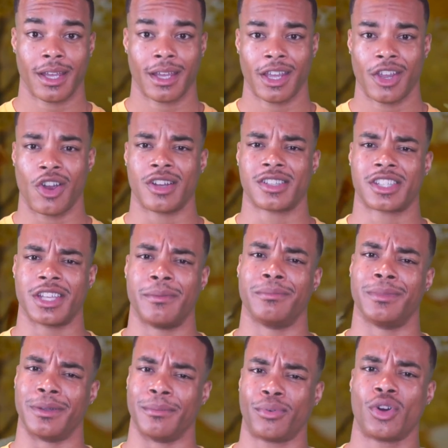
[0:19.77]
Here are
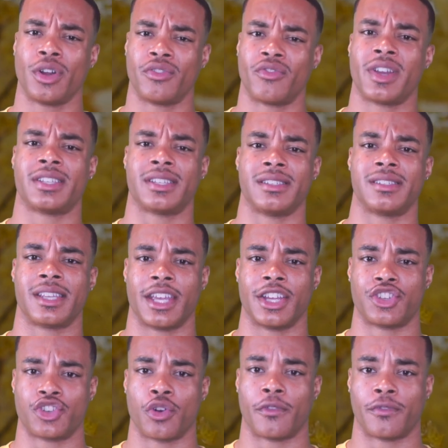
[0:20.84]
some important reasons to
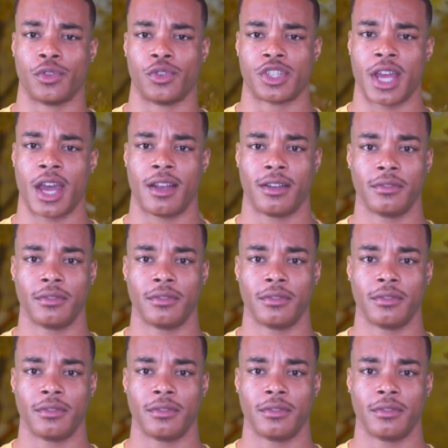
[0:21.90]
get your flu shot.